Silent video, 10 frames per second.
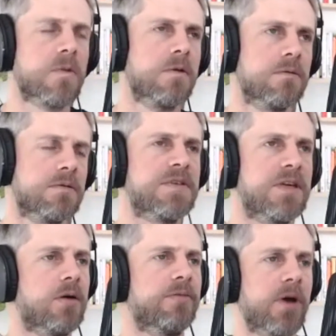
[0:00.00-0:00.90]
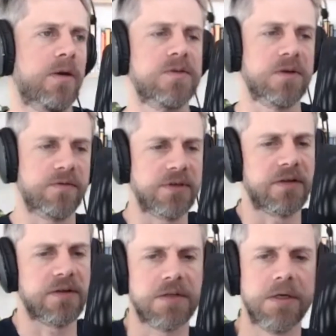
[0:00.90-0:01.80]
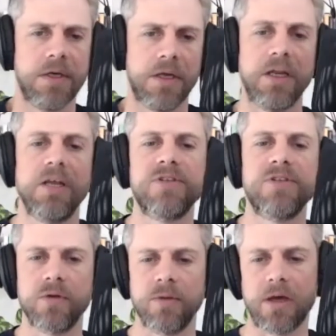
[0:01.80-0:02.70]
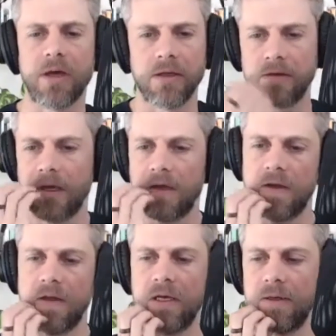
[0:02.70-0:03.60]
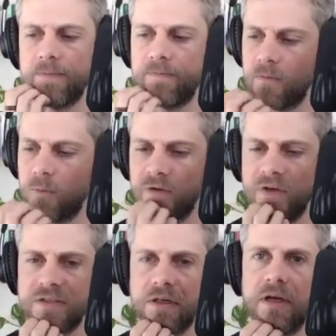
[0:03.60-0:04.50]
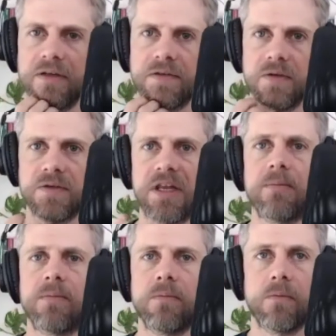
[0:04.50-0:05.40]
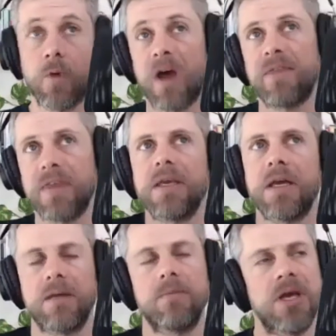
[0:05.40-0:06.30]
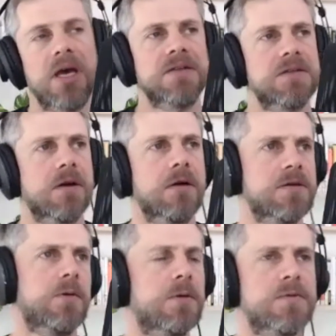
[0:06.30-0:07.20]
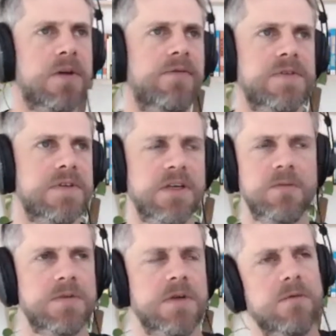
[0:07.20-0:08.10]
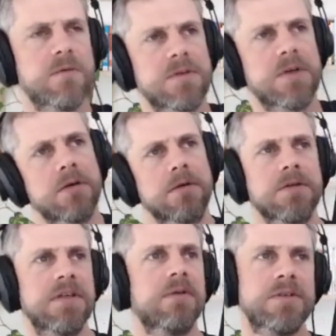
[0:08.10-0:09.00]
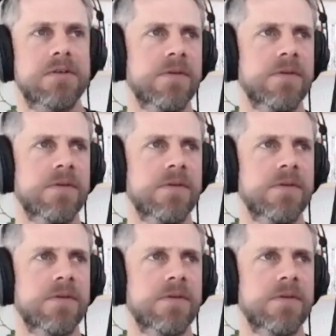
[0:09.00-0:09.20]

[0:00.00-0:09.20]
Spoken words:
CEO of Microsoft and others, and he was talking about one of his clients who's I think an NBA star is who he was referencing. It was a series of